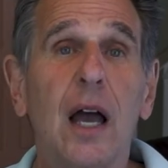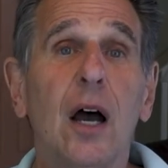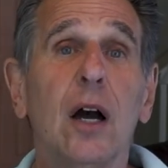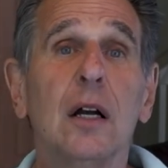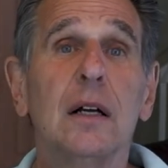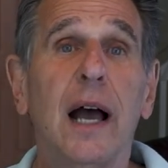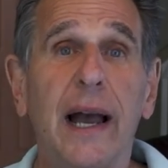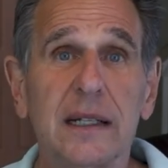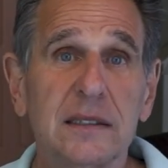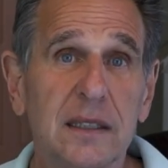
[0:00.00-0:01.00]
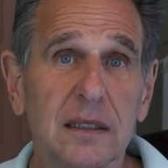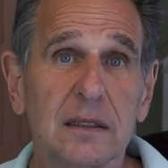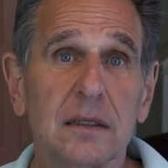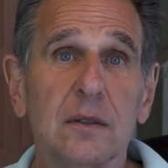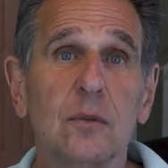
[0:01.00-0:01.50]
Her
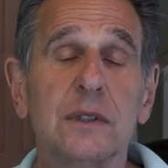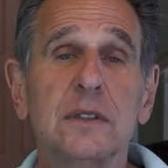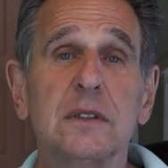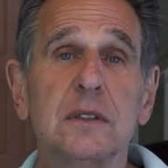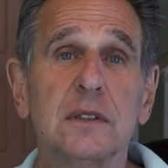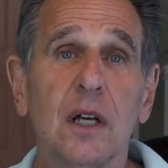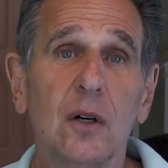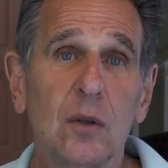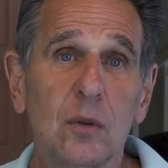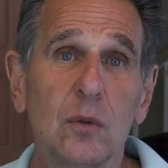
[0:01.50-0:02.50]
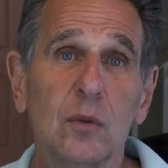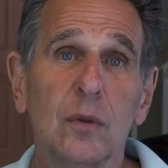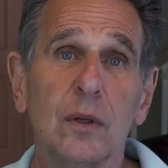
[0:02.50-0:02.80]
accent was so